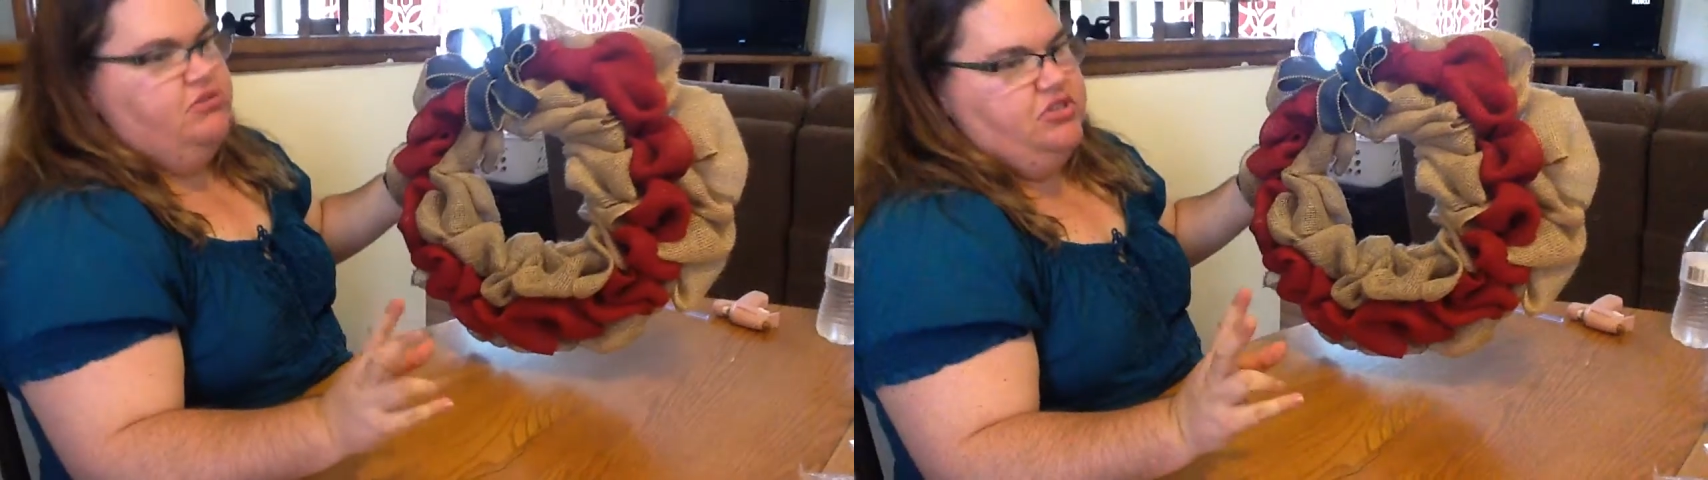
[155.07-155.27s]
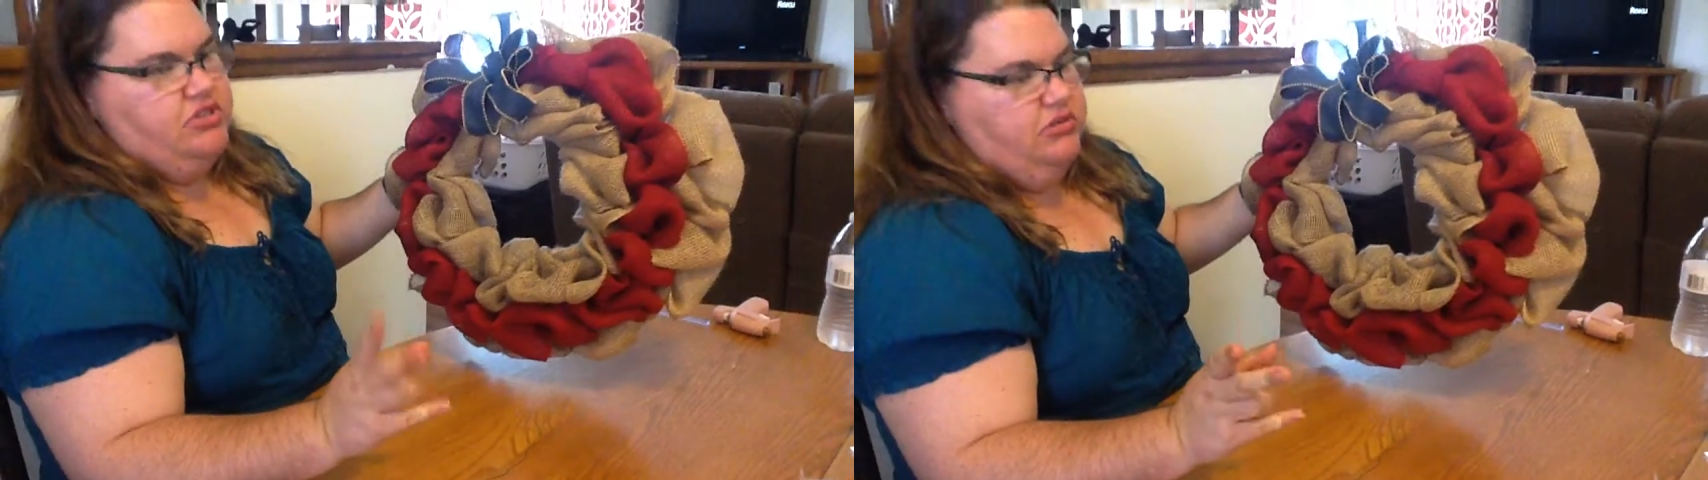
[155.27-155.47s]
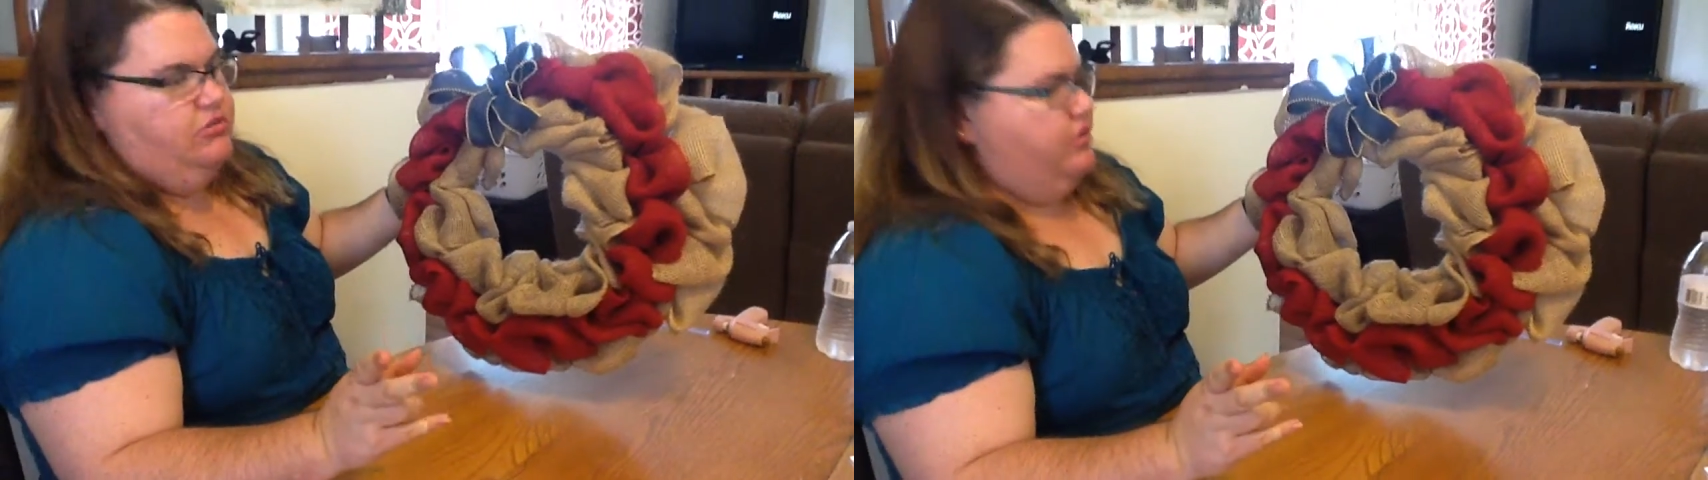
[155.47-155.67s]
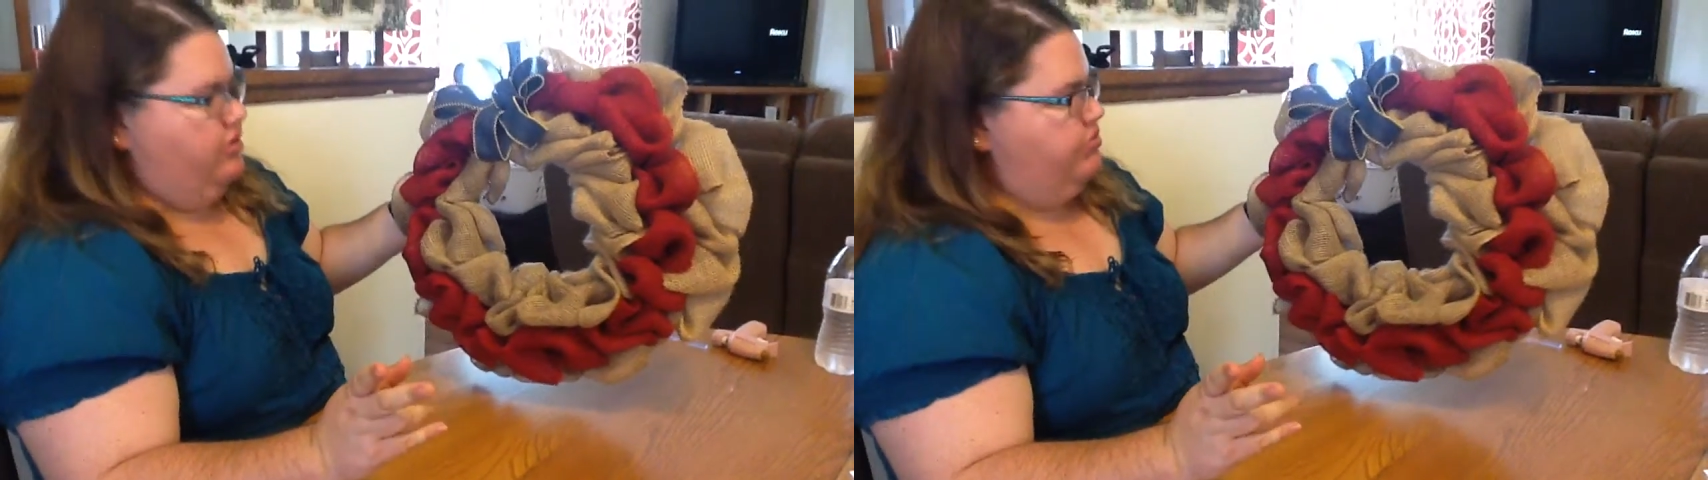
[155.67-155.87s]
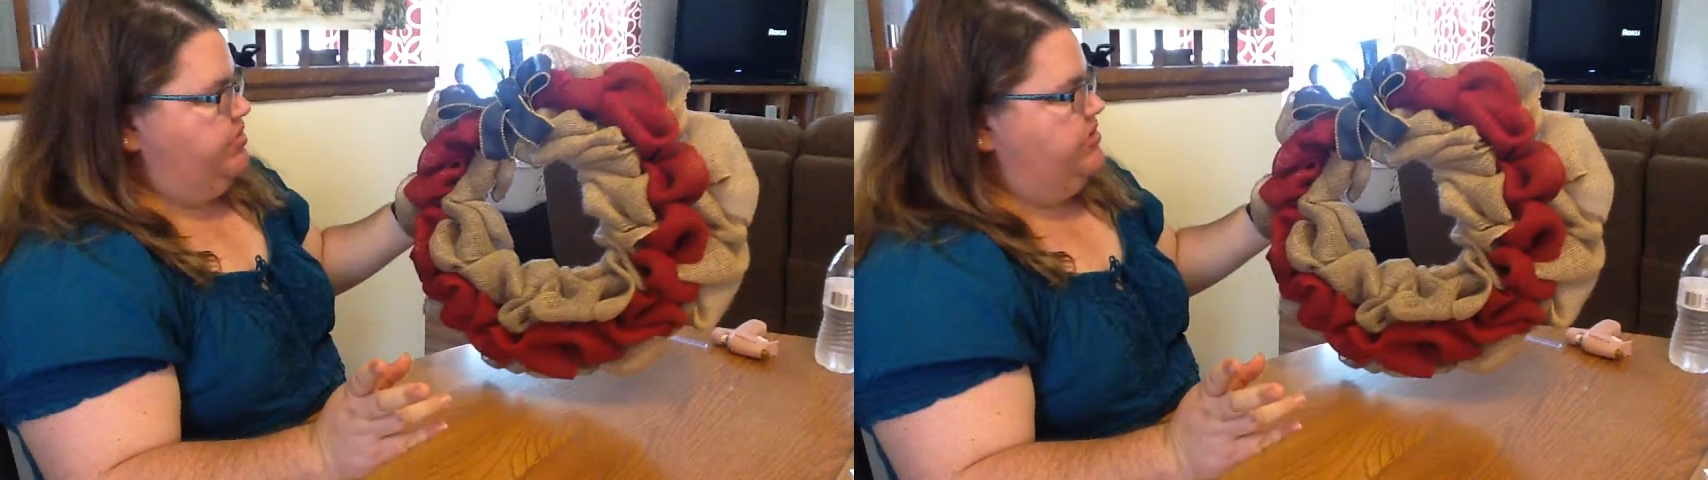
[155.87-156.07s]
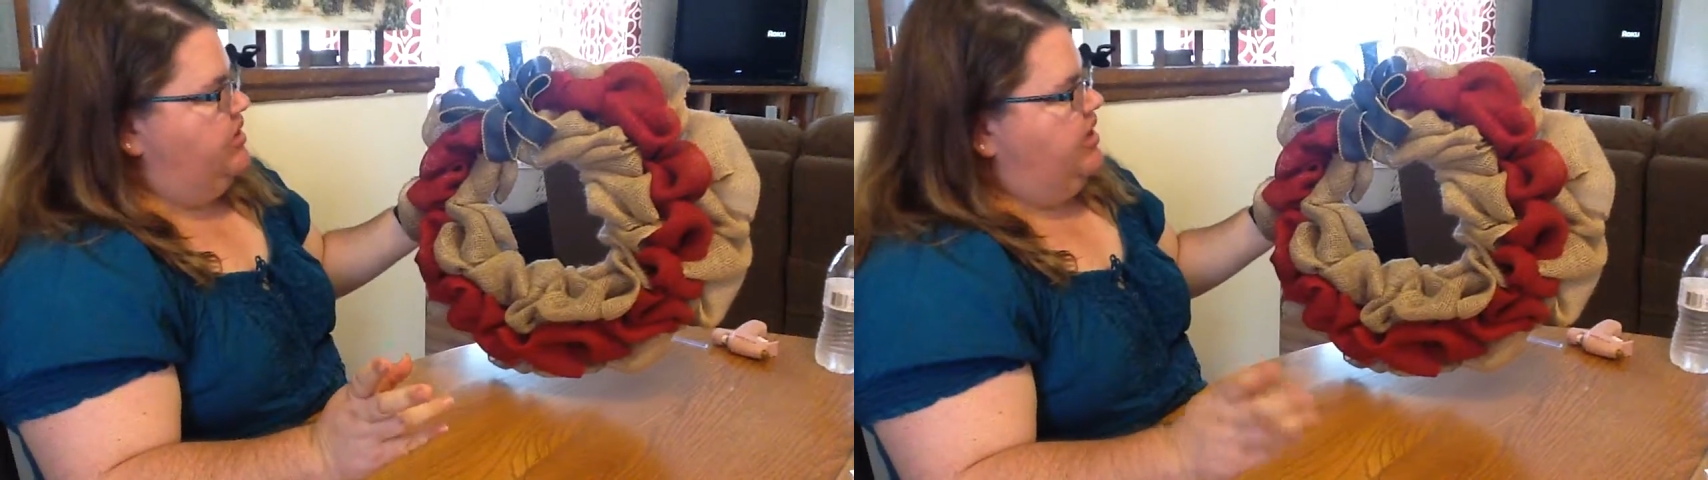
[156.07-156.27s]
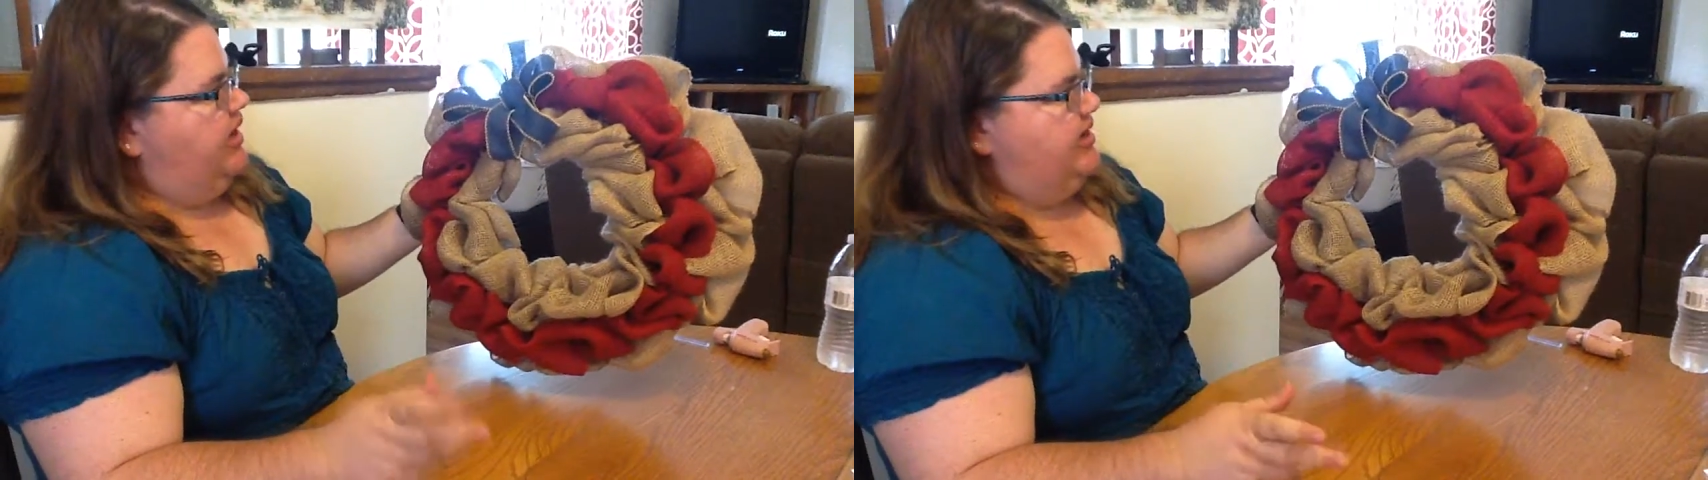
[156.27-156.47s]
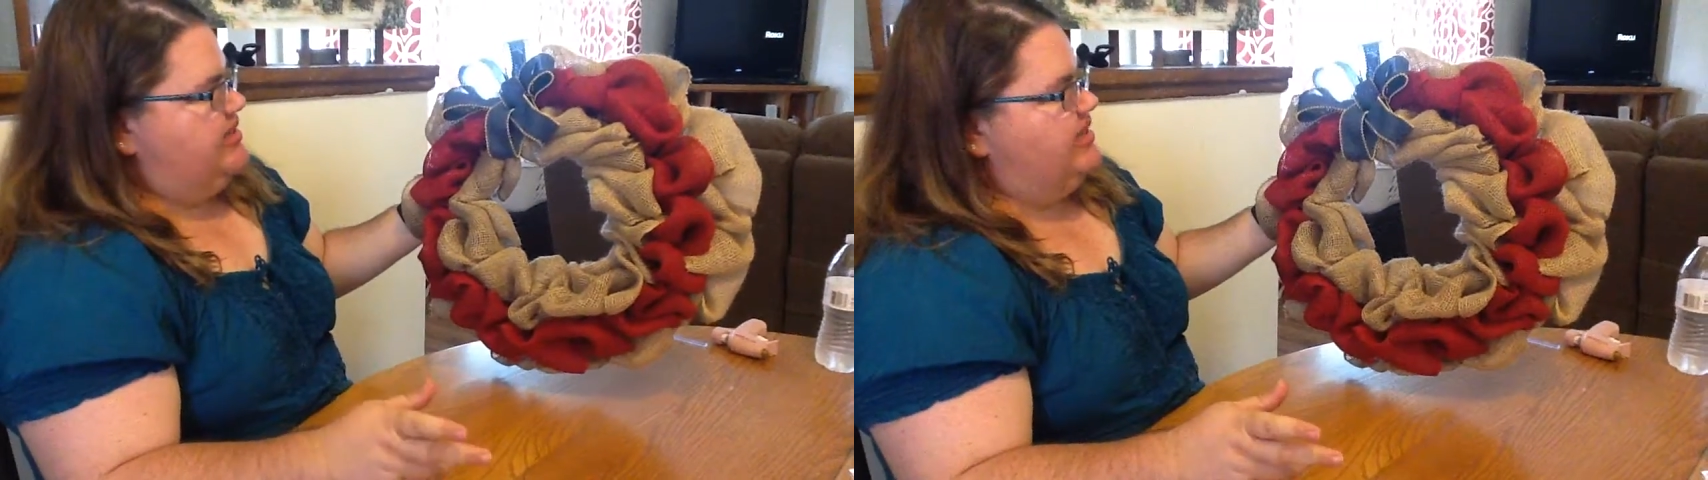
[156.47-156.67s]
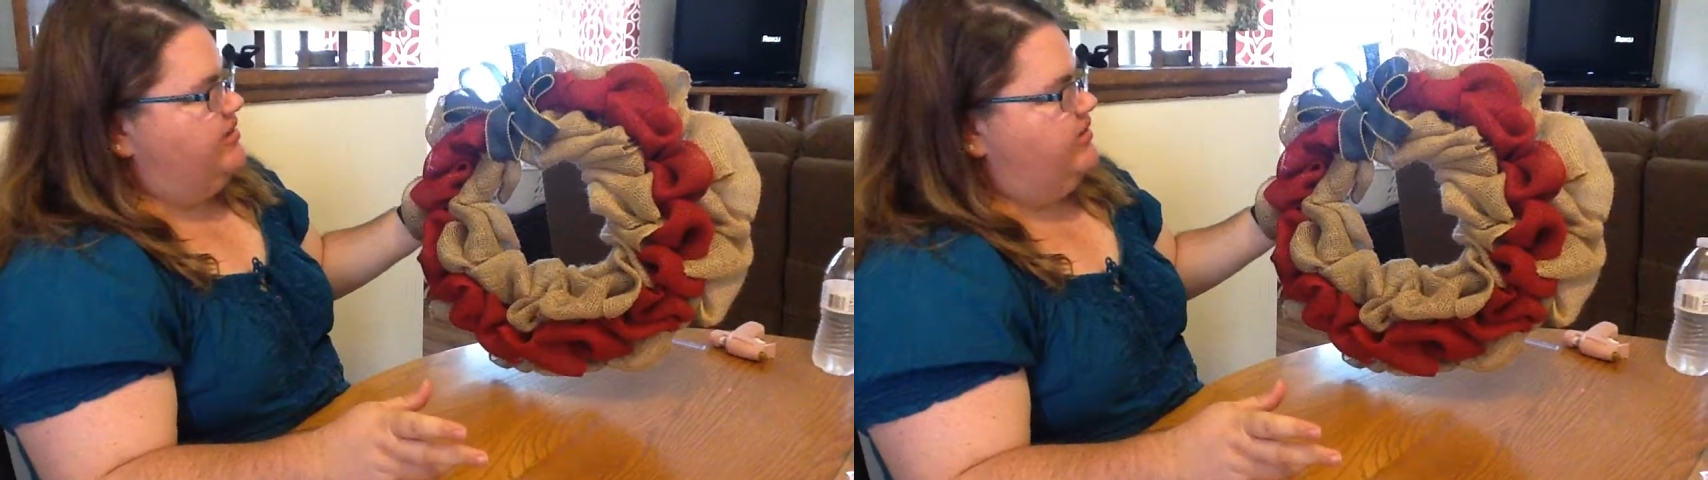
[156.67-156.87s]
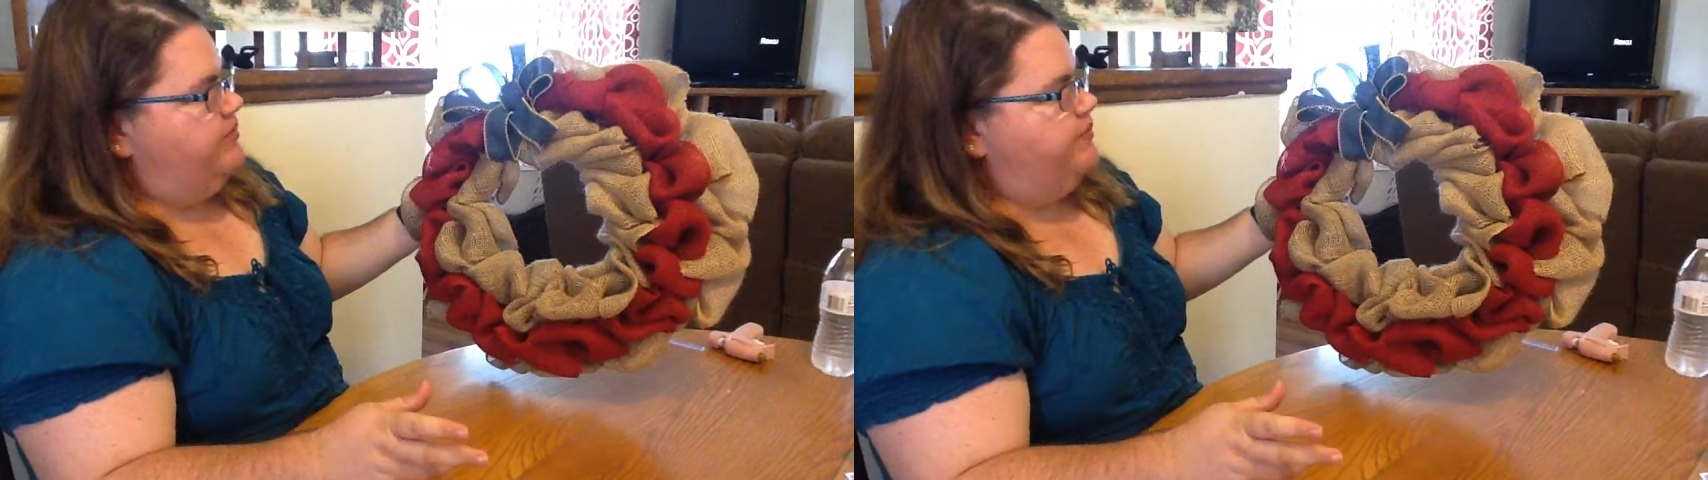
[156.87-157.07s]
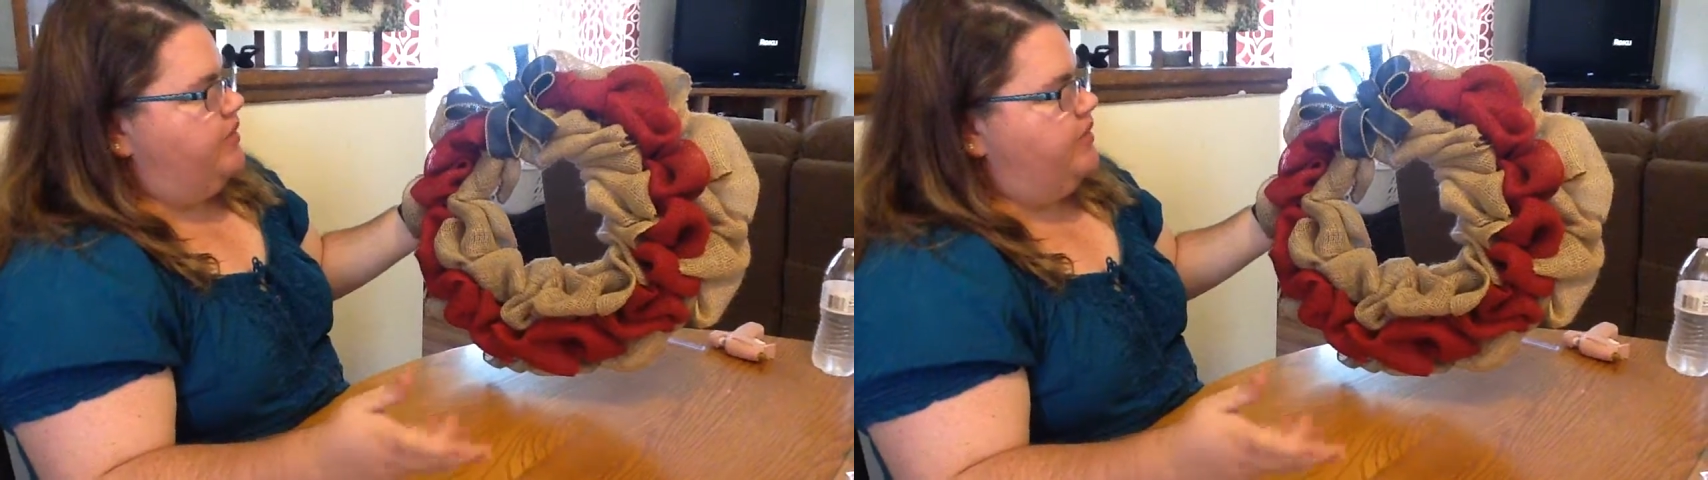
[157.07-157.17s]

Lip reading: just 2 loops and a center.